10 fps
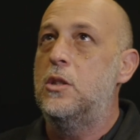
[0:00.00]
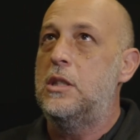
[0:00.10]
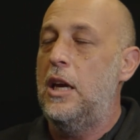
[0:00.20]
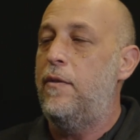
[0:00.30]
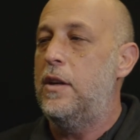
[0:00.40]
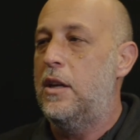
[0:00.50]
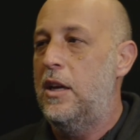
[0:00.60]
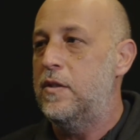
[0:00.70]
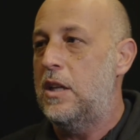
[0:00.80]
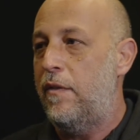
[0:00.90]
to see if it
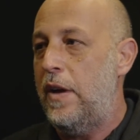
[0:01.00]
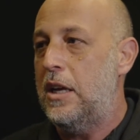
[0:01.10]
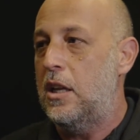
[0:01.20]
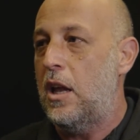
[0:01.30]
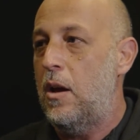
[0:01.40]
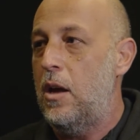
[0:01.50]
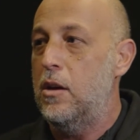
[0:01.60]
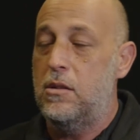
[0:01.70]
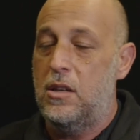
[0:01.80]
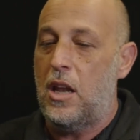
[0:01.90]
gives the effect that I,
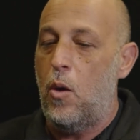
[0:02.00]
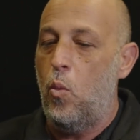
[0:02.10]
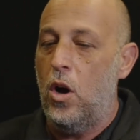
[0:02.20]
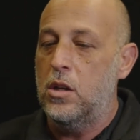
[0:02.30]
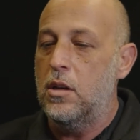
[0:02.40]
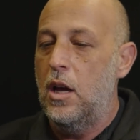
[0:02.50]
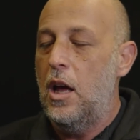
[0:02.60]
that I want,